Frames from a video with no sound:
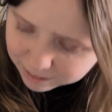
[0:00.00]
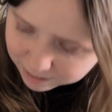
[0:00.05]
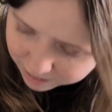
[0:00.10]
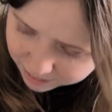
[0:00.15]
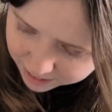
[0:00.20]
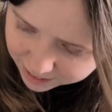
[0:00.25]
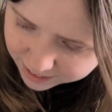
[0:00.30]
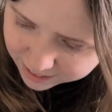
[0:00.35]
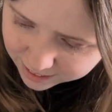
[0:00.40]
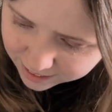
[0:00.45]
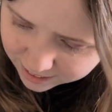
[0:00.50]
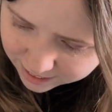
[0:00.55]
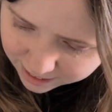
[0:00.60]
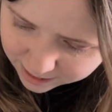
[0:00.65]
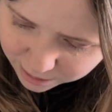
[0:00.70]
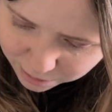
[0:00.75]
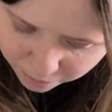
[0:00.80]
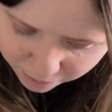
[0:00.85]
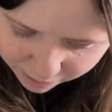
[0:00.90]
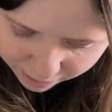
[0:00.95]
This
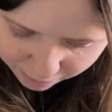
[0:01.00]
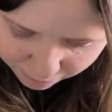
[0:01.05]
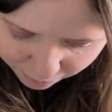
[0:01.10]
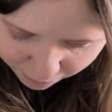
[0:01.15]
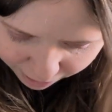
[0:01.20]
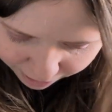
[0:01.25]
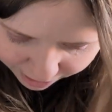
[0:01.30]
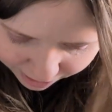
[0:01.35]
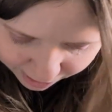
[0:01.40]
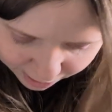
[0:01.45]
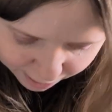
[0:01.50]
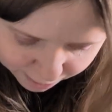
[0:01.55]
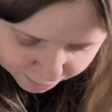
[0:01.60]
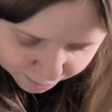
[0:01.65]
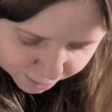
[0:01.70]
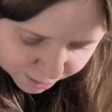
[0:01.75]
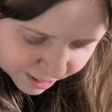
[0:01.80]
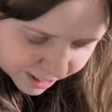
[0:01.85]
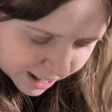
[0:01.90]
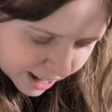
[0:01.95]
is what I'm working on
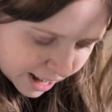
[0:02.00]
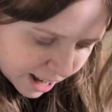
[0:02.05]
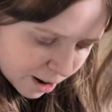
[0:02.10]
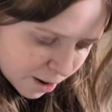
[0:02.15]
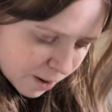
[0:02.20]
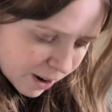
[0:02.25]
for now.